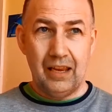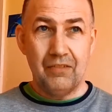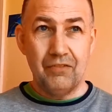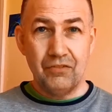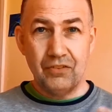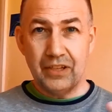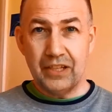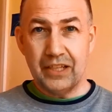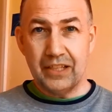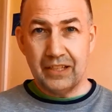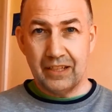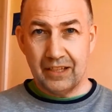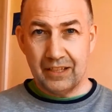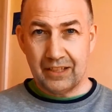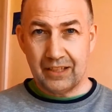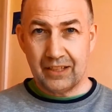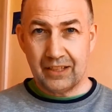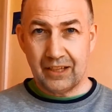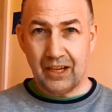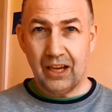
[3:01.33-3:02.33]
every
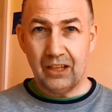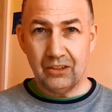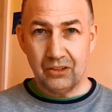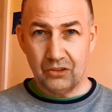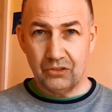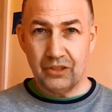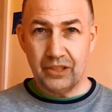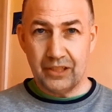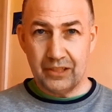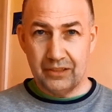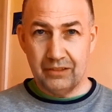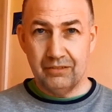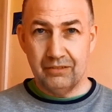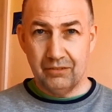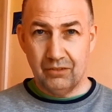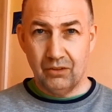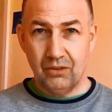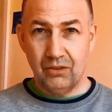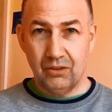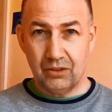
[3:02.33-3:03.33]
calorie,
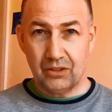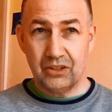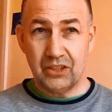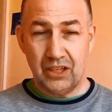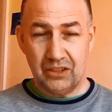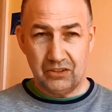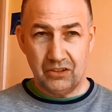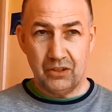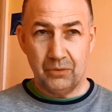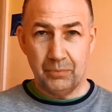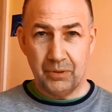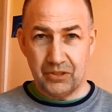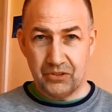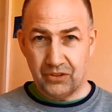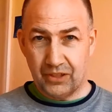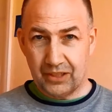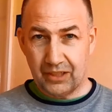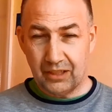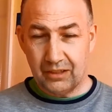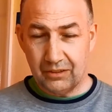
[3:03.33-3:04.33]
because that's how they
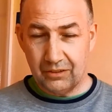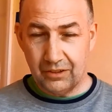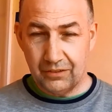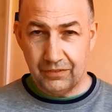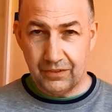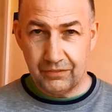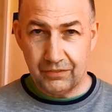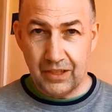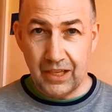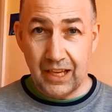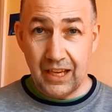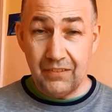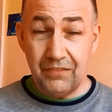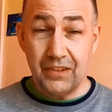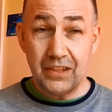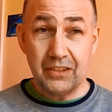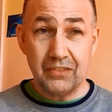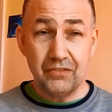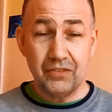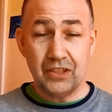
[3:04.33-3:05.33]
measure it calorifically, if
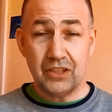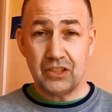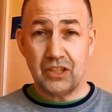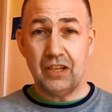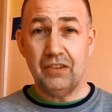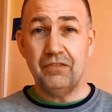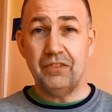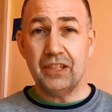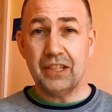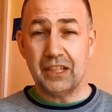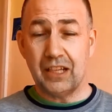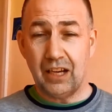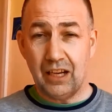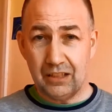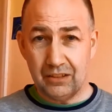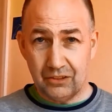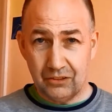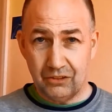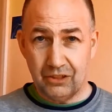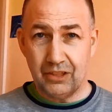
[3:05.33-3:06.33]
it converts every
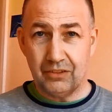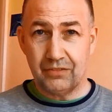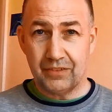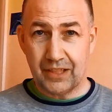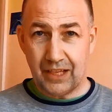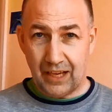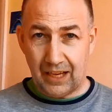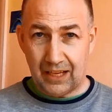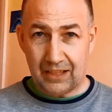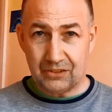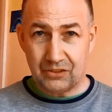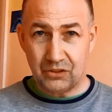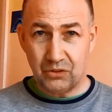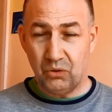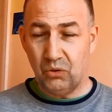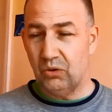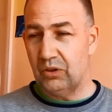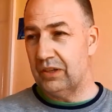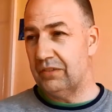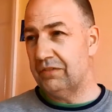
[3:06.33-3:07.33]
calorie of gas
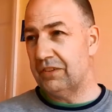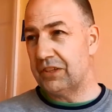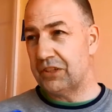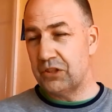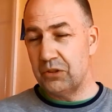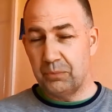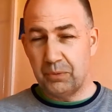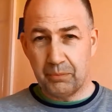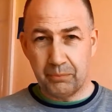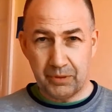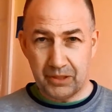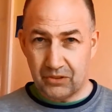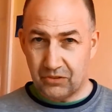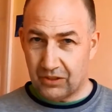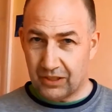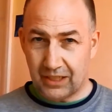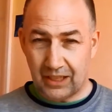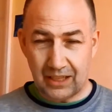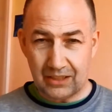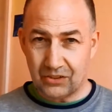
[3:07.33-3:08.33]
or every cubic
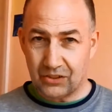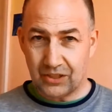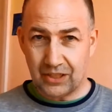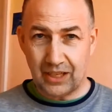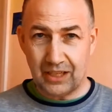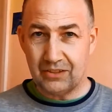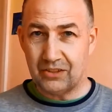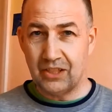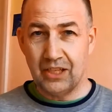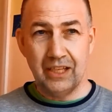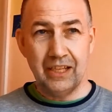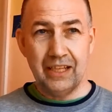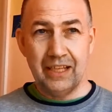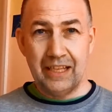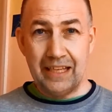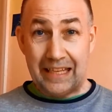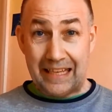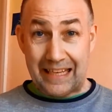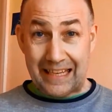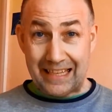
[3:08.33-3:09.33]
meter of gas it gets
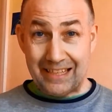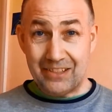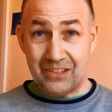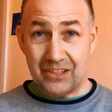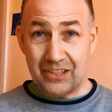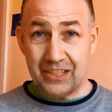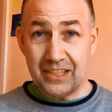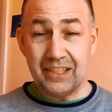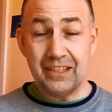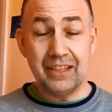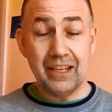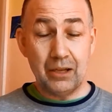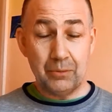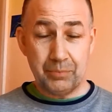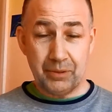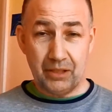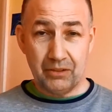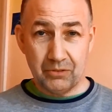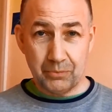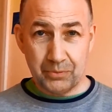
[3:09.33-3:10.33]
into heat, that'd
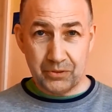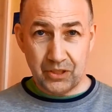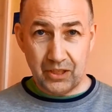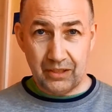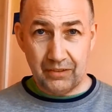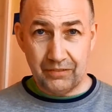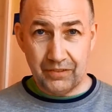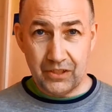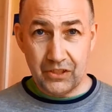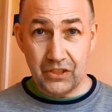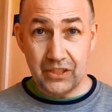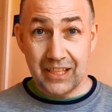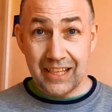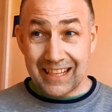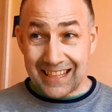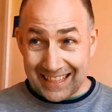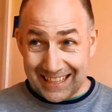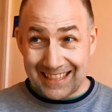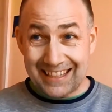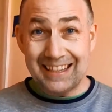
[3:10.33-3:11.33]
be 100% efficient.
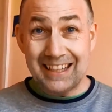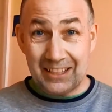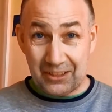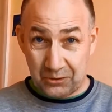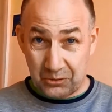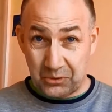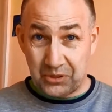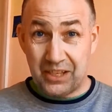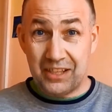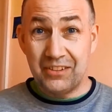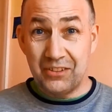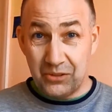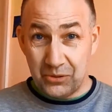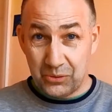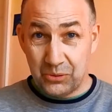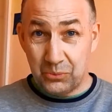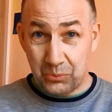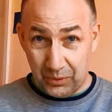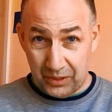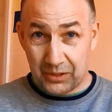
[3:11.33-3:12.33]
Heat that goes
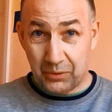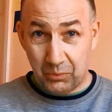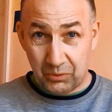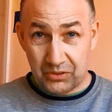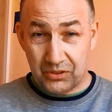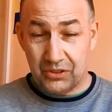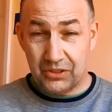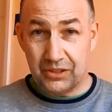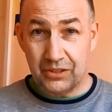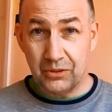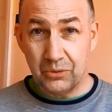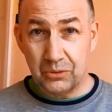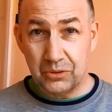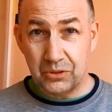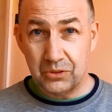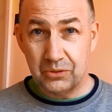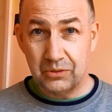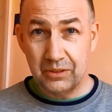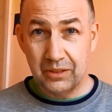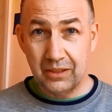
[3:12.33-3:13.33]
into where you want it to go
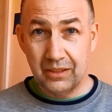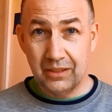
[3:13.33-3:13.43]
to.